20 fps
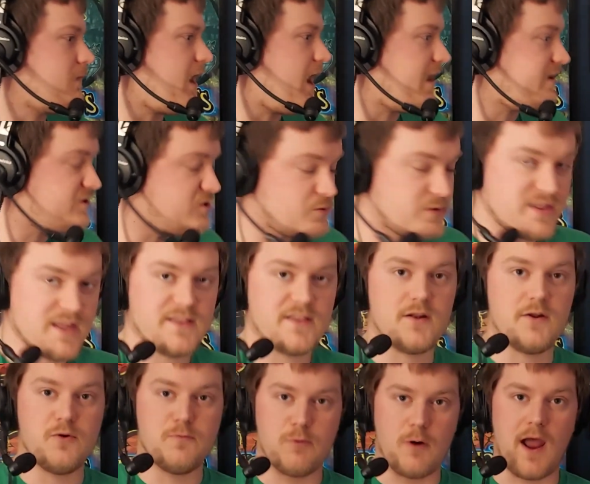I do think the
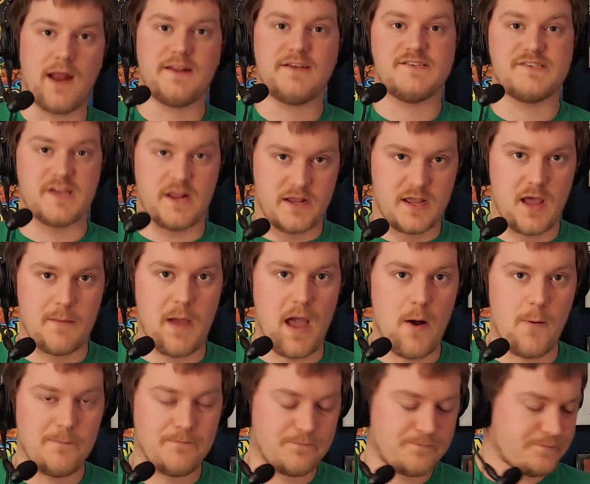new product is going to come
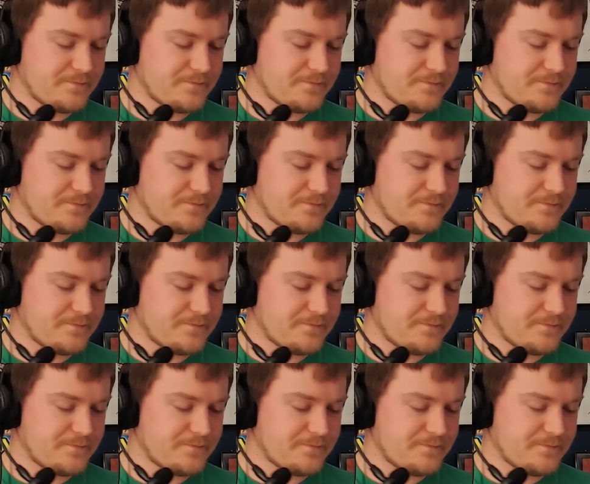out.